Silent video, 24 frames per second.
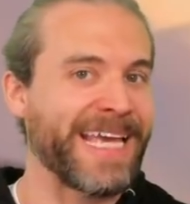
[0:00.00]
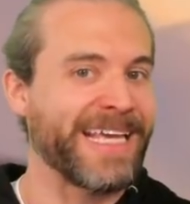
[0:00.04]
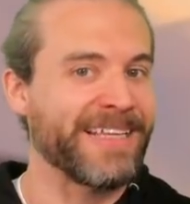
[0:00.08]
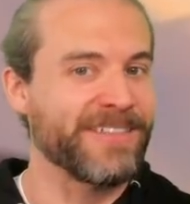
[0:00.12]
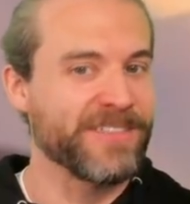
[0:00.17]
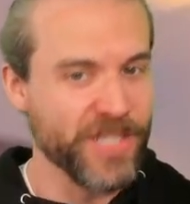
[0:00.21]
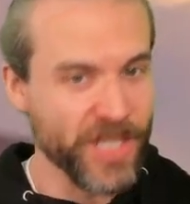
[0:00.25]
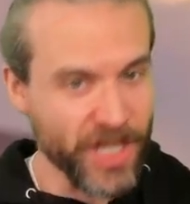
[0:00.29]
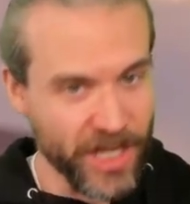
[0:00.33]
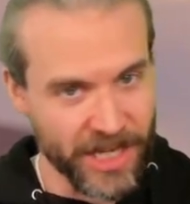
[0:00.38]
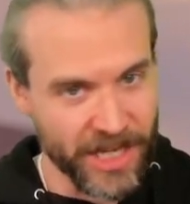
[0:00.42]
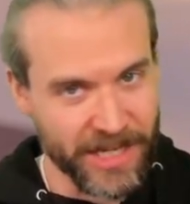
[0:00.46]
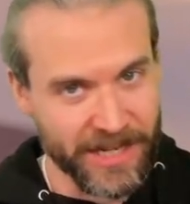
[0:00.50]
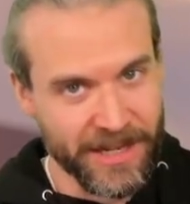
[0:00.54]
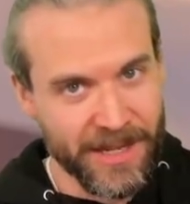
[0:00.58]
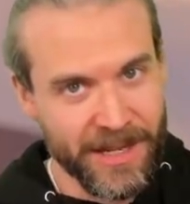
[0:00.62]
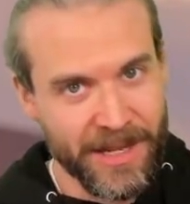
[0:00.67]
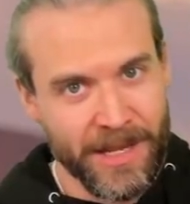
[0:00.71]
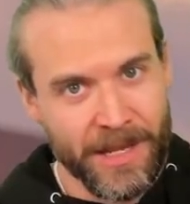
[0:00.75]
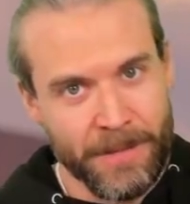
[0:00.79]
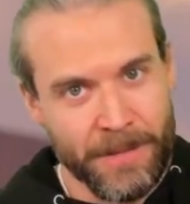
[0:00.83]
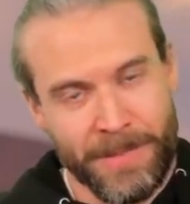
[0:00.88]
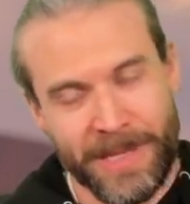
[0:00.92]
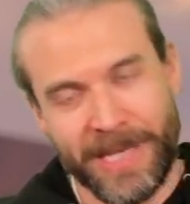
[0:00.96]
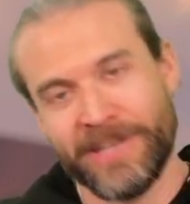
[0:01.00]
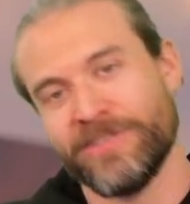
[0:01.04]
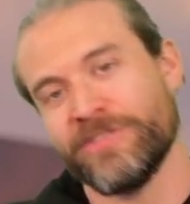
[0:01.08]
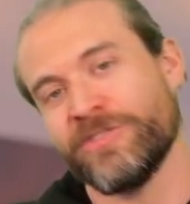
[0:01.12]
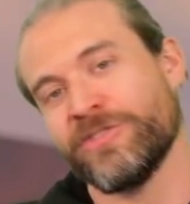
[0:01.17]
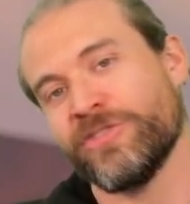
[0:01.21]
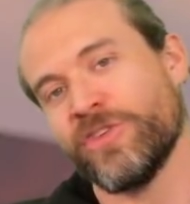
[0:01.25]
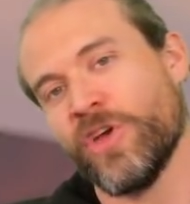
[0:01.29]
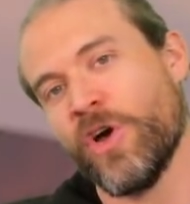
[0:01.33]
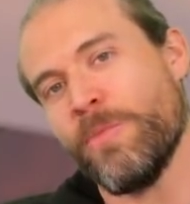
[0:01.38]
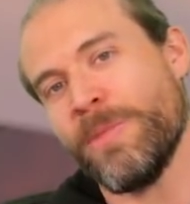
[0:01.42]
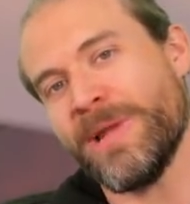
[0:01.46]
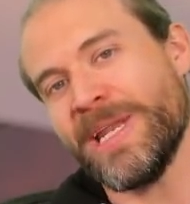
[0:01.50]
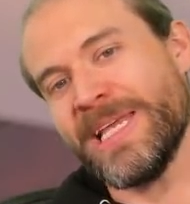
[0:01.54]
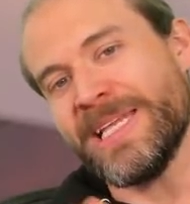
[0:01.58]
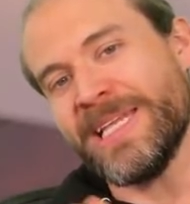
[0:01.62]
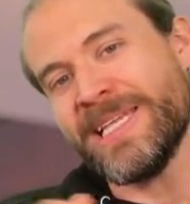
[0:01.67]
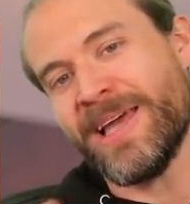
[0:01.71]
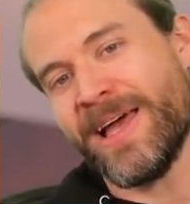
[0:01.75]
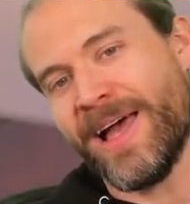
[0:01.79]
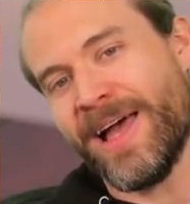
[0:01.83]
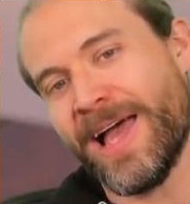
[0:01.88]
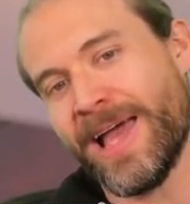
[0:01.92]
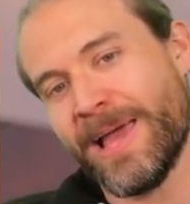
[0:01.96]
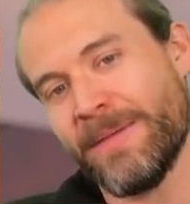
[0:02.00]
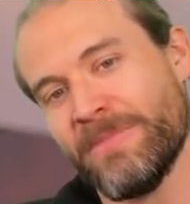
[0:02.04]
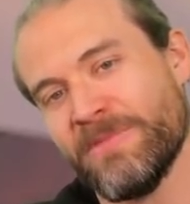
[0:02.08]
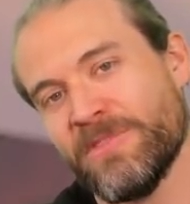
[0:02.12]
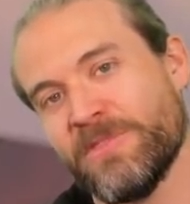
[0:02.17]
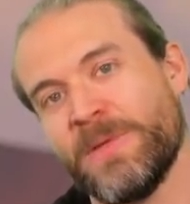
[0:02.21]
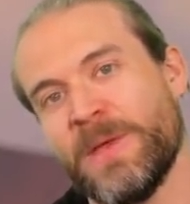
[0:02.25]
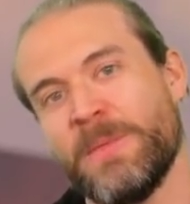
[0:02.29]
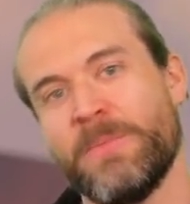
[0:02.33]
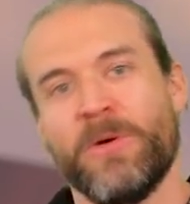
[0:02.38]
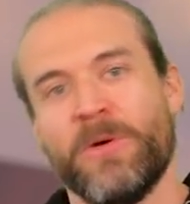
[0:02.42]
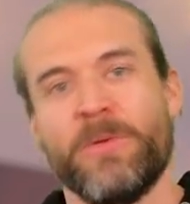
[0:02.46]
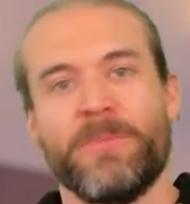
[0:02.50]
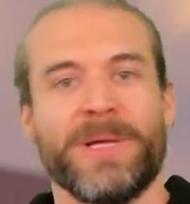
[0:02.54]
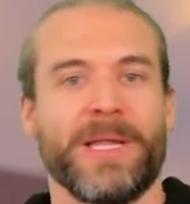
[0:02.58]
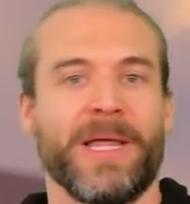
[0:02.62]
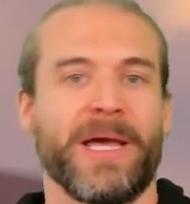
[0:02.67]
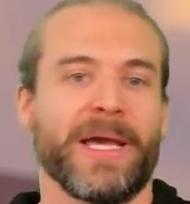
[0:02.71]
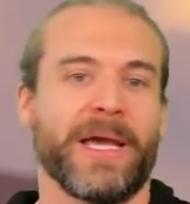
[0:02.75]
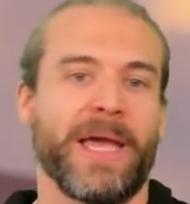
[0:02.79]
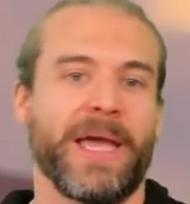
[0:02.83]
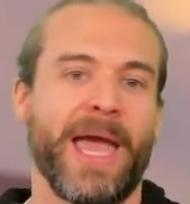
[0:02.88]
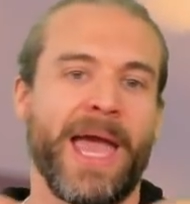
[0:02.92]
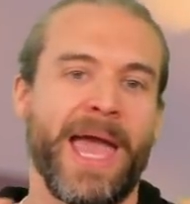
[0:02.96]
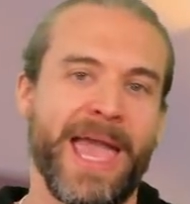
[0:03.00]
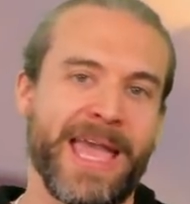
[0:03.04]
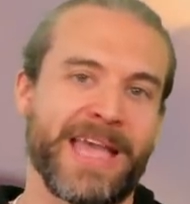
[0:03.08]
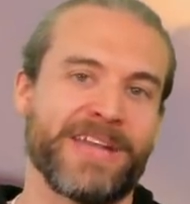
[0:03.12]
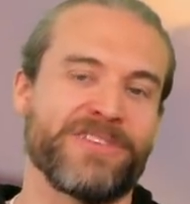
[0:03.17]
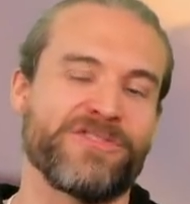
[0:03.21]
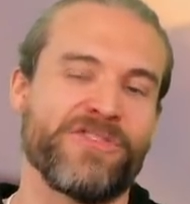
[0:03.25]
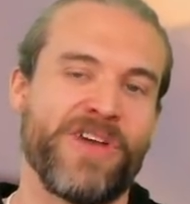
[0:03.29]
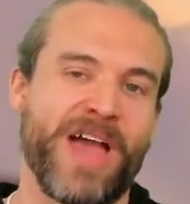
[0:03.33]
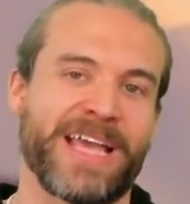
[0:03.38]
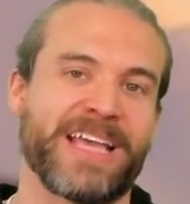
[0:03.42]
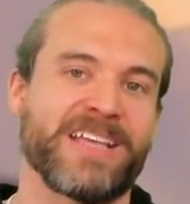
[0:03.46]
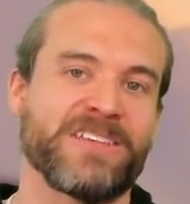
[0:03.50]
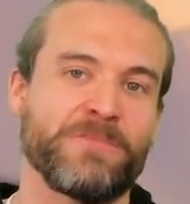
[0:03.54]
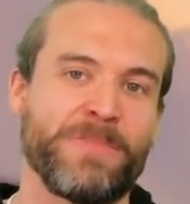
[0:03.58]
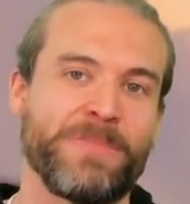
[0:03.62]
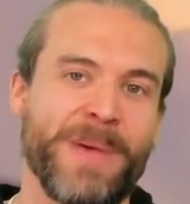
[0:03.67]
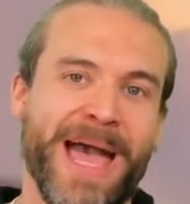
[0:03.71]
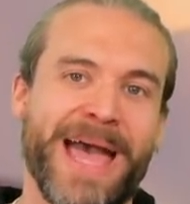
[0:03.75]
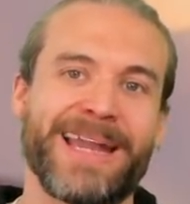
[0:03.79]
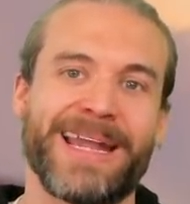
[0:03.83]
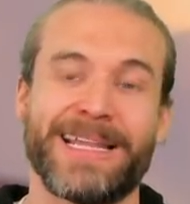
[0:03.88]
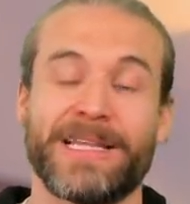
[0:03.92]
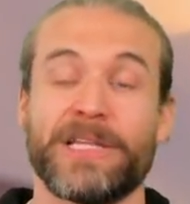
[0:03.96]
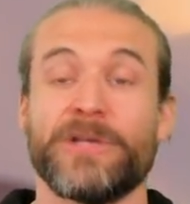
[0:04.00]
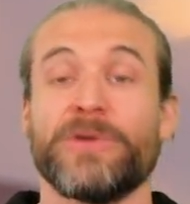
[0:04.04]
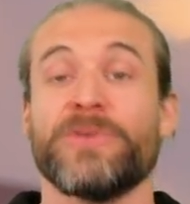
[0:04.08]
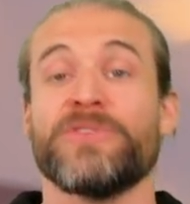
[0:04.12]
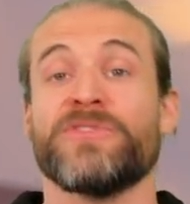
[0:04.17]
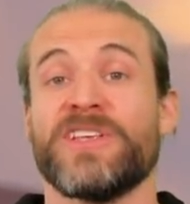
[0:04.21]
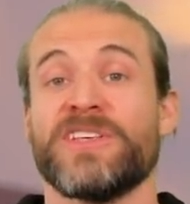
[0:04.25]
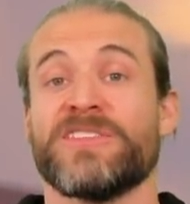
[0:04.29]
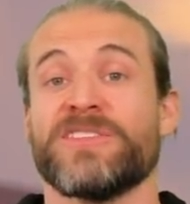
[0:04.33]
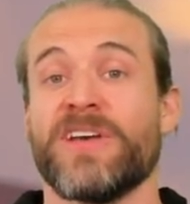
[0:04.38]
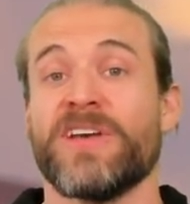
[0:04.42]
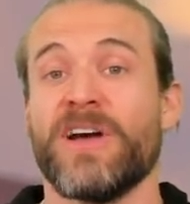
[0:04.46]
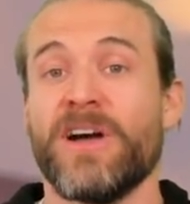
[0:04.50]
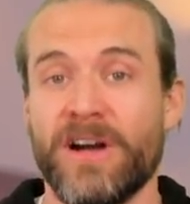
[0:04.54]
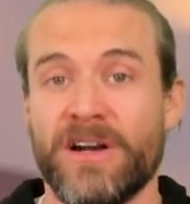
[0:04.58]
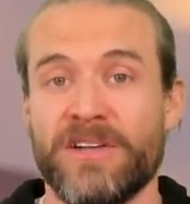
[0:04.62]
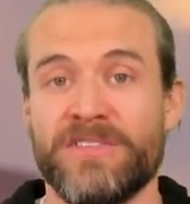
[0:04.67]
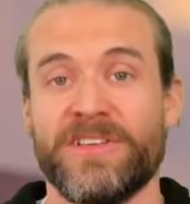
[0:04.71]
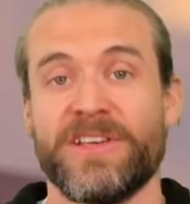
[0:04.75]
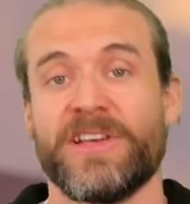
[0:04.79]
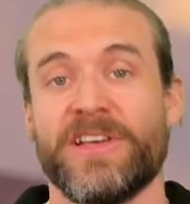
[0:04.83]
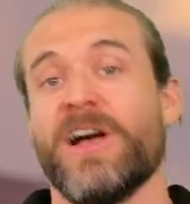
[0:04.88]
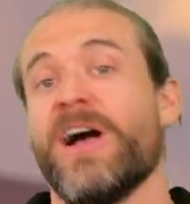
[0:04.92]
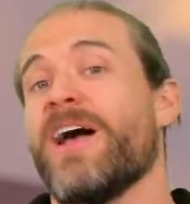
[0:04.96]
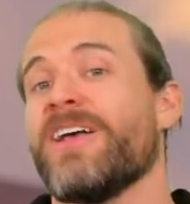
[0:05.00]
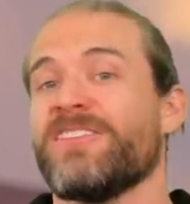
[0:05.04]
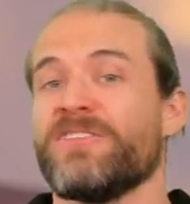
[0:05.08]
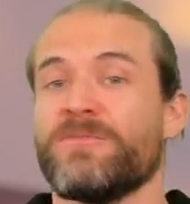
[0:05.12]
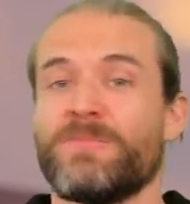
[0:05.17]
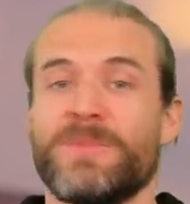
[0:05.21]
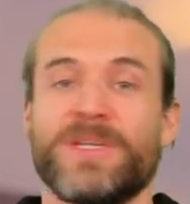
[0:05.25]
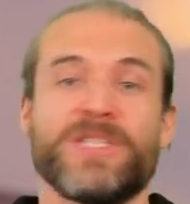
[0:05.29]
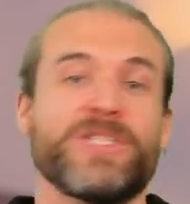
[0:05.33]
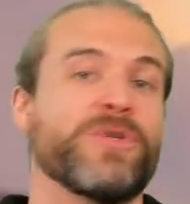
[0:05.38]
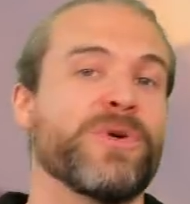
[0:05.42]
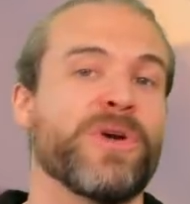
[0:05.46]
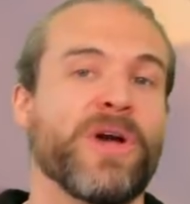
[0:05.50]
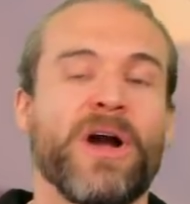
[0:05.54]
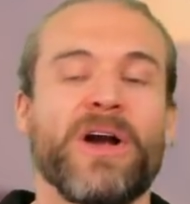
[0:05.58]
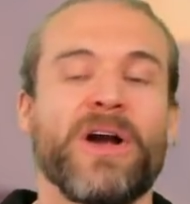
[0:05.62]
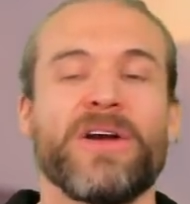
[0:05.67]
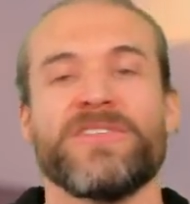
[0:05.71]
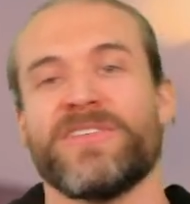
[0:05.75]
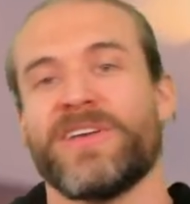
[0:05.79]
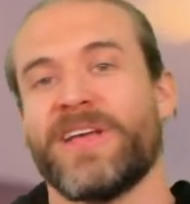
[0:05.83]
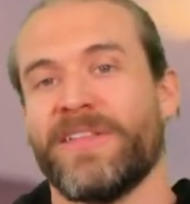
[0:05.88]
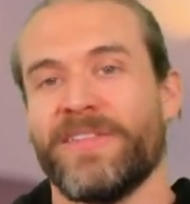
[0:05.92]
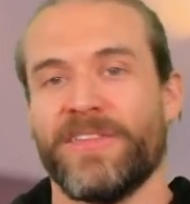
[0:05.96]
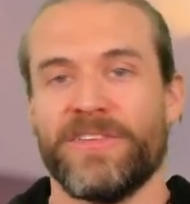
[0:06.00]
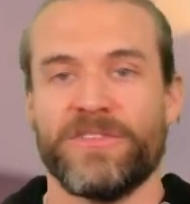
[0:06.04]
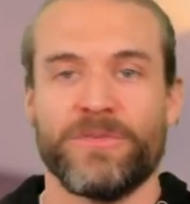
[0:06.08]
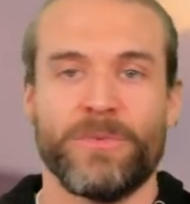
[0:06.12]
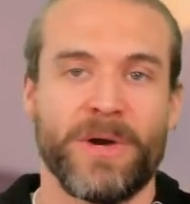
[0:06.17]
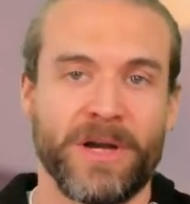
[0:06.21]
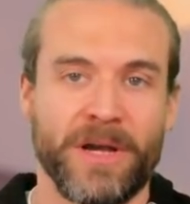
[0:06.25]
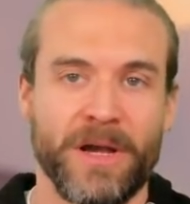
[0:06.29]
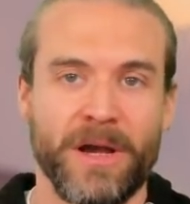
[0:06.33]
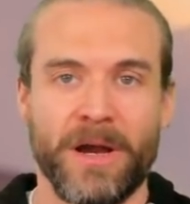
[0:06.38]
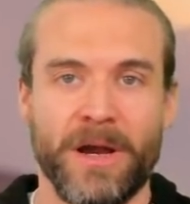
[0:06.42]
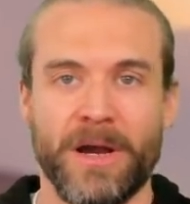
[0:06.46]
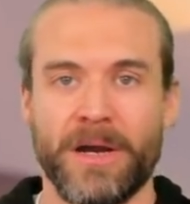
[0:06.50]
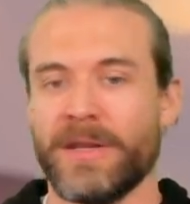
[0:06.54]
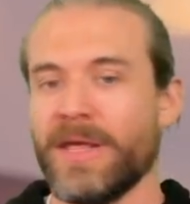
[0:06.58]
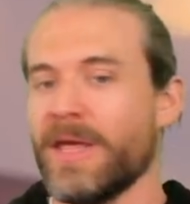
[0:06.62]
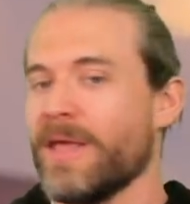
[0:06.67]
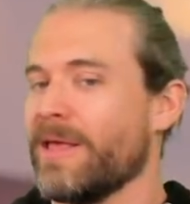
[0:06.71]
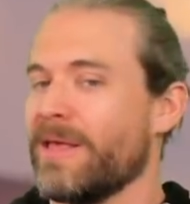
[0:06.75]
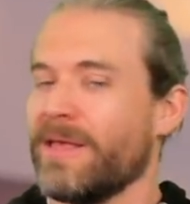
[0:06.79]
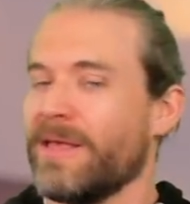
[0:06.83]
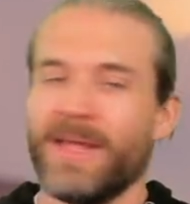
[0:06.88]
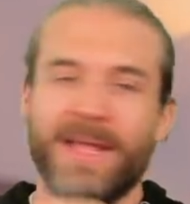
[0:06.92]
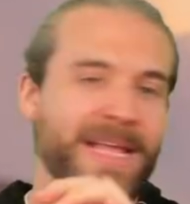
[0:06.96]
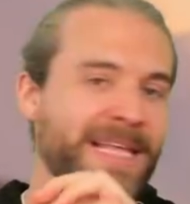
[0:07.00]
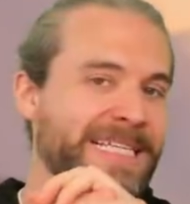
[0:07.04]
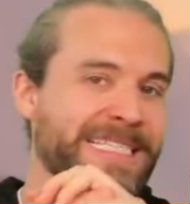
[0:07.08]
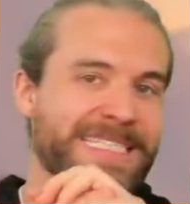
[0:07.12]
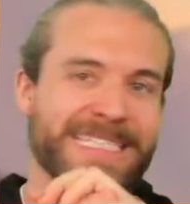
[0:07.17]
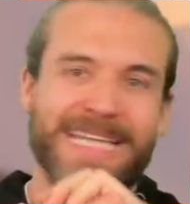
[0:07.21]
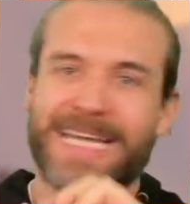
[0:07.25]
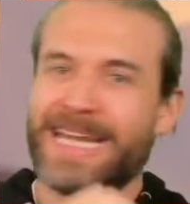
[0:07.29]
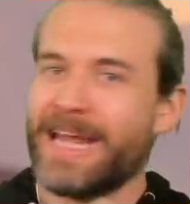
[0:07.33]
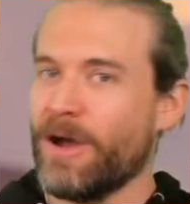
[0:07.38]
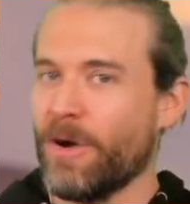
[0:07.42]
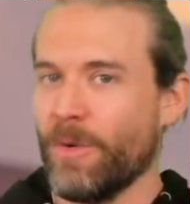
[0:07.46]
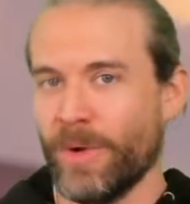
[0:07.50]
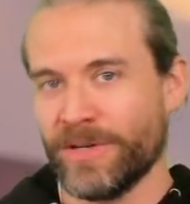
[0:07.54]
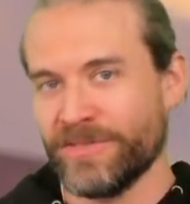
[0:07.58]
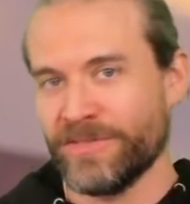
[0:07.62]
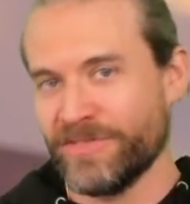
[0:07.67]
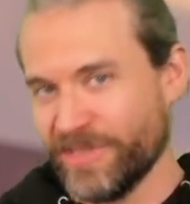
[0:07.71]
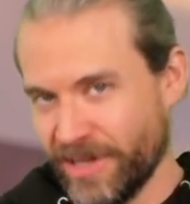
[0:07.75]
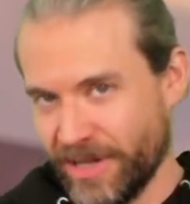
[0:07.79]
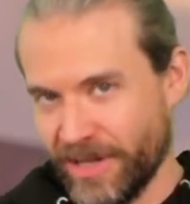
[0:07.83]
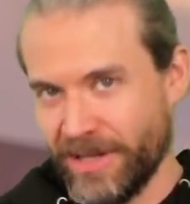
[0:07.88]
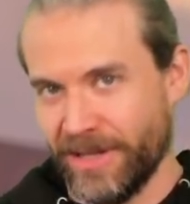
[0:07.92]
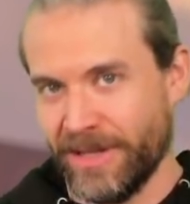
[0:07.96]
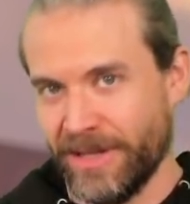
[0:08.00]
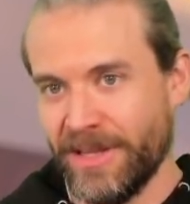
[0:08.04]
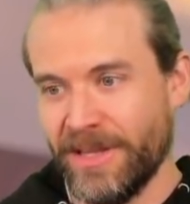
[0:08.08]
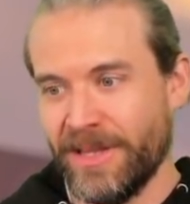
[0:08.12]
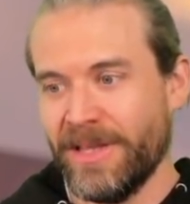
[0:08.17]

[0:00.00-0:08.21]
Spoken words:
is good. Because so many times people will be like, hey, tracking's bad, I lose these cards, it cost me 2 cards to get this 1 card. It's not how it works at all.